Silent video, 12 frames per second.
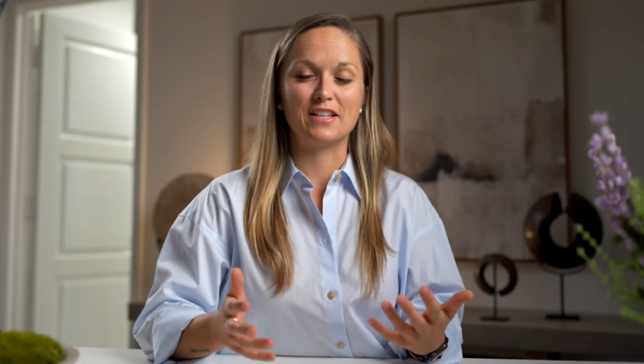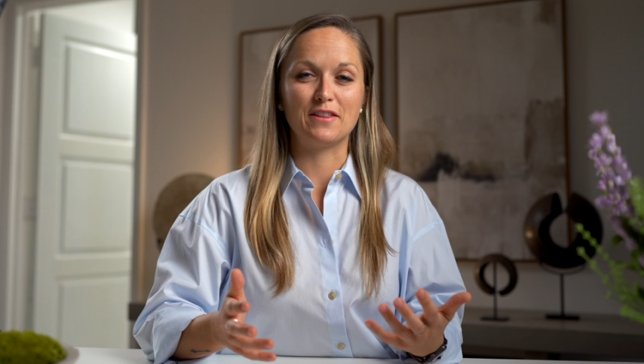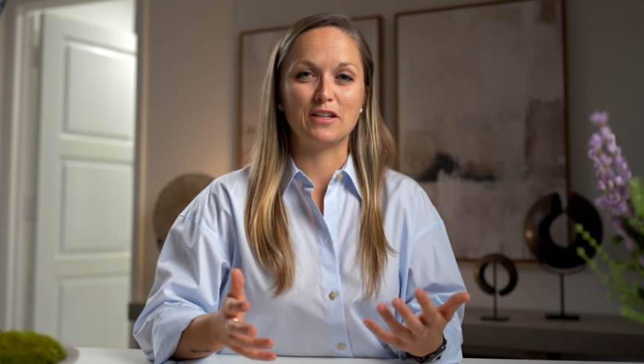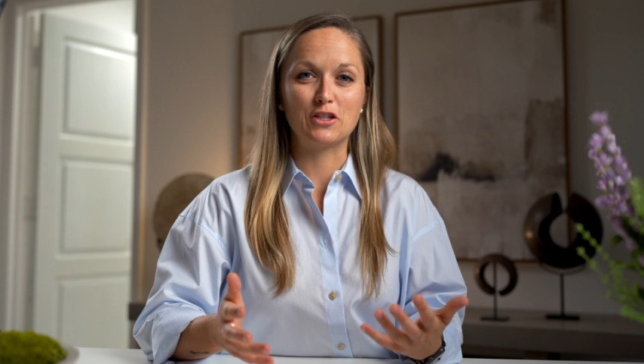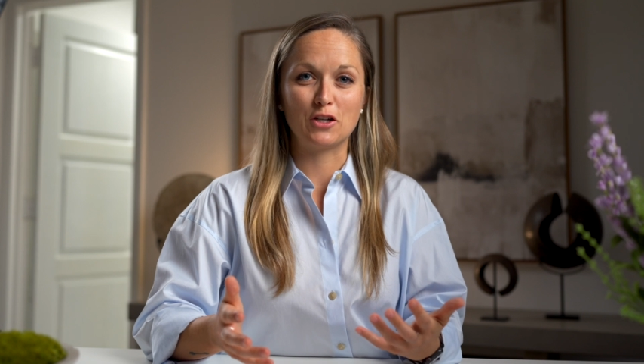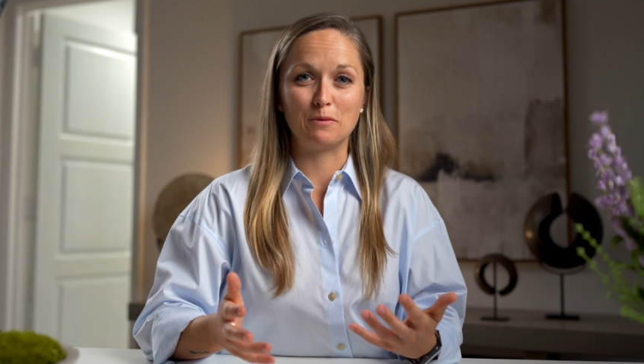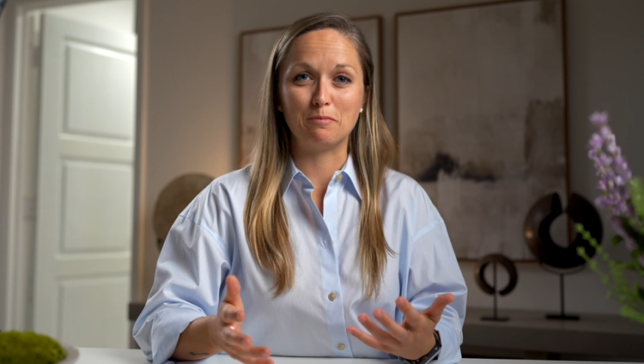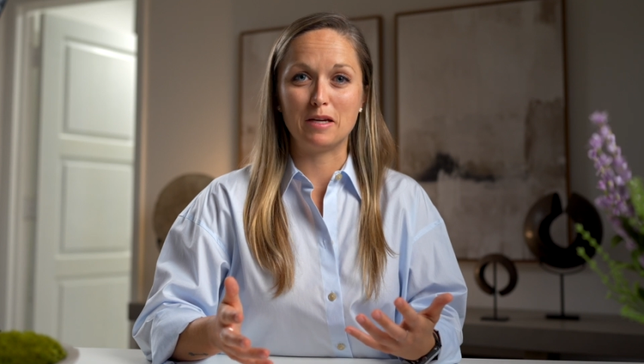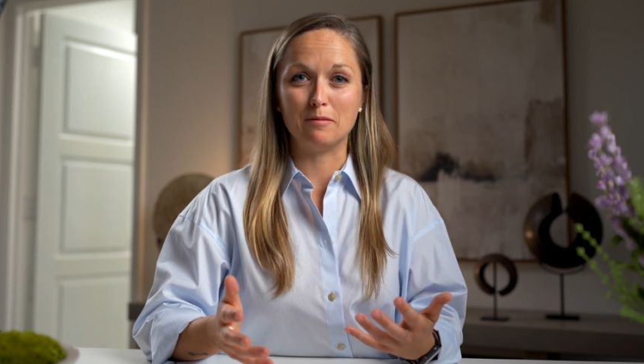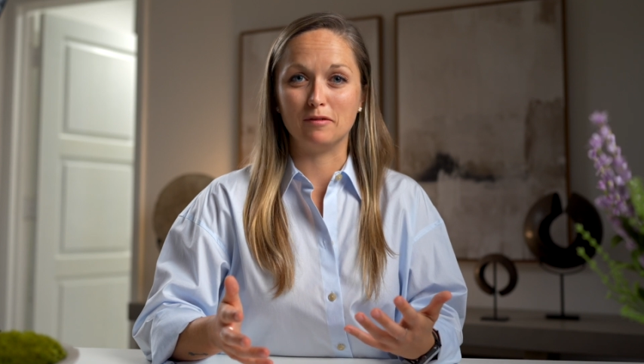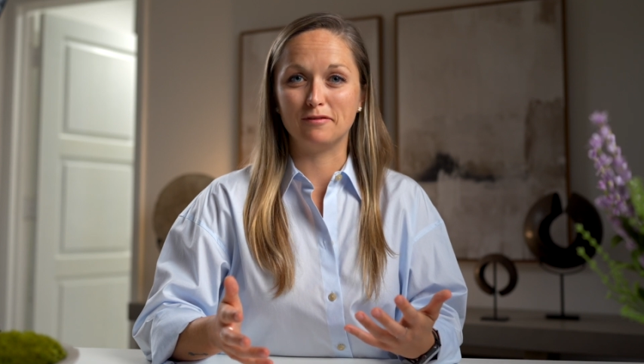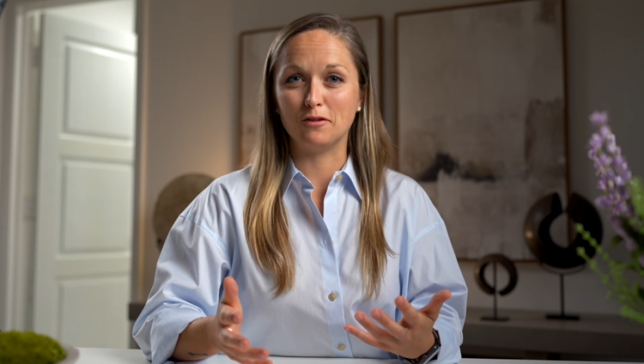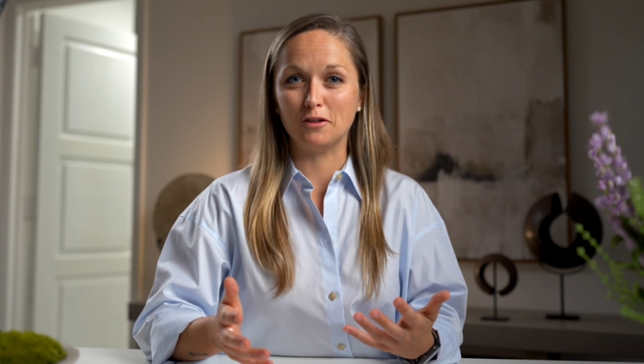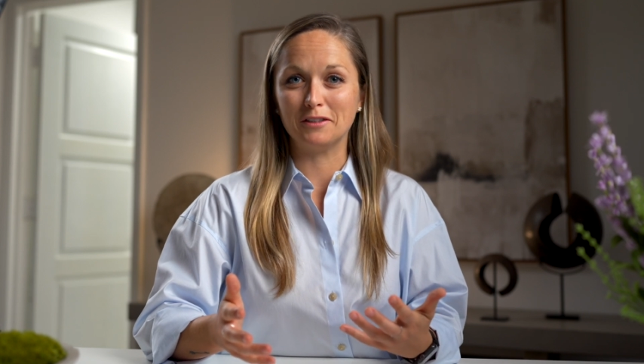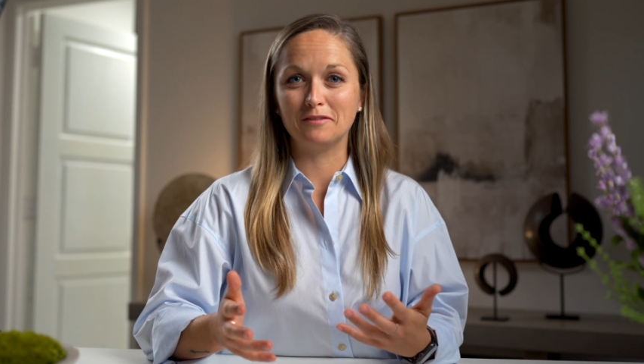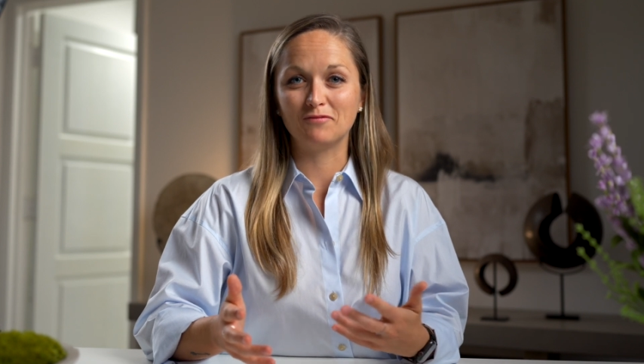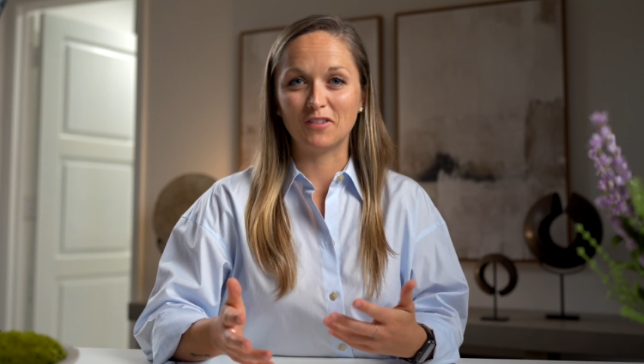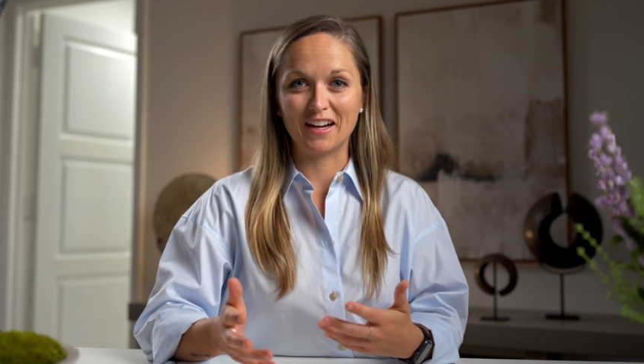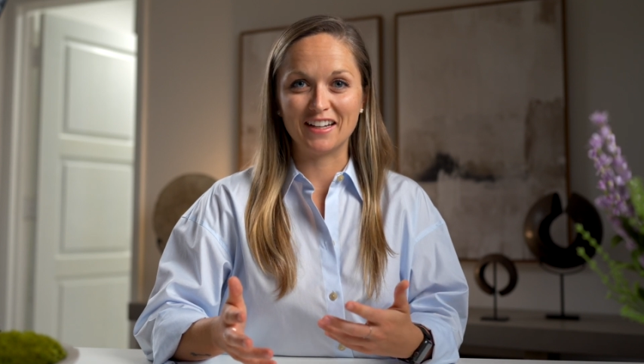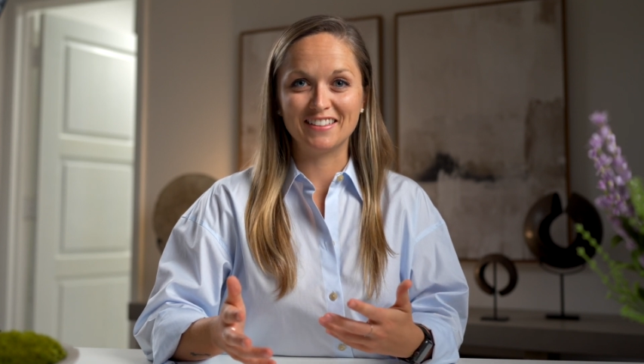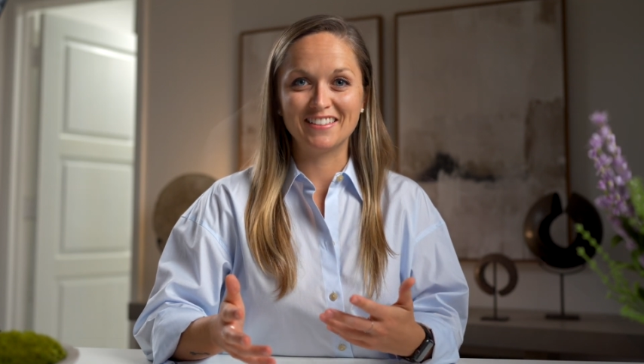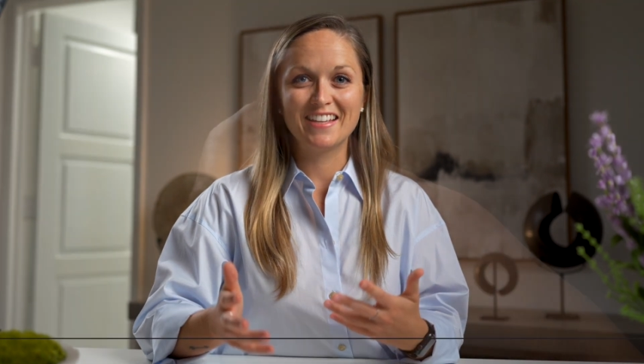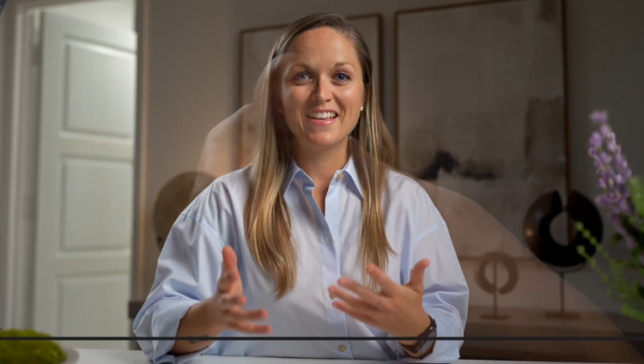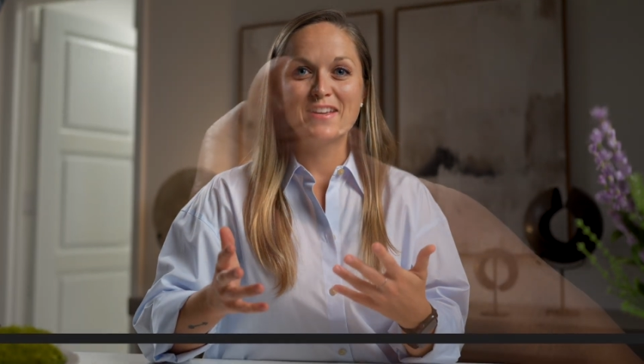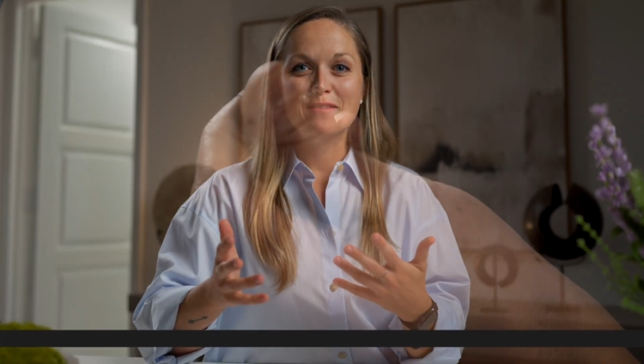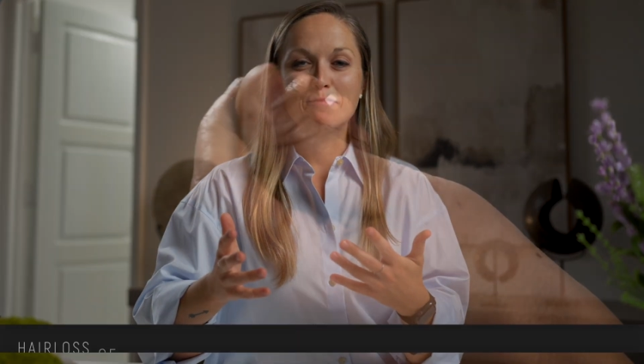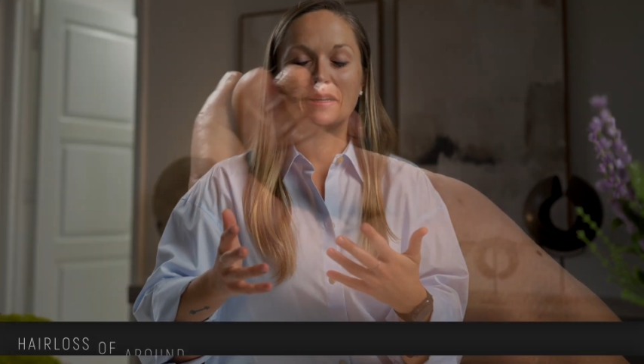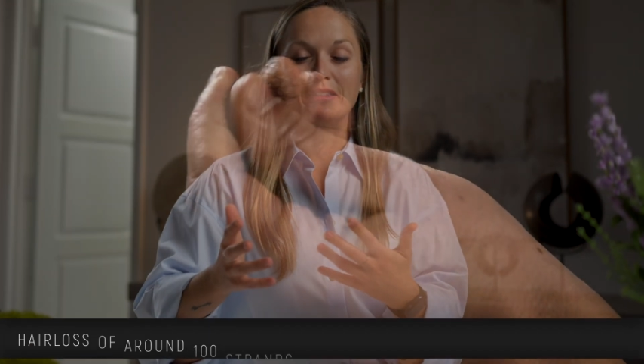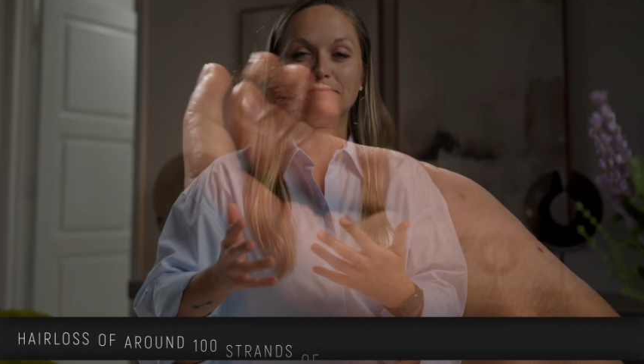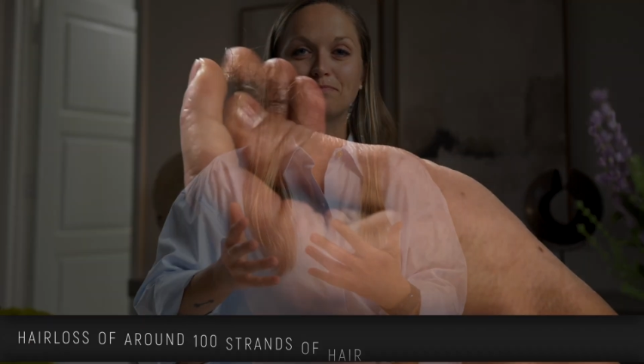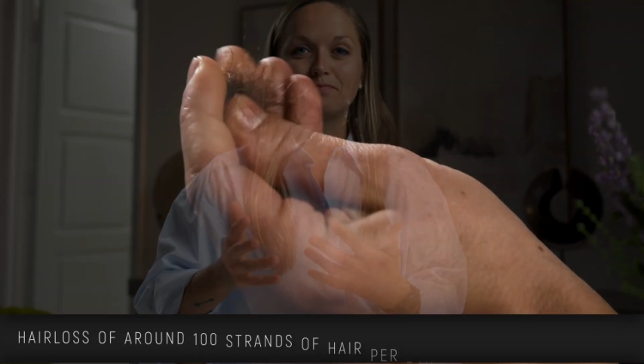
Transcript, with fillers: that they shouldn't be before, right? But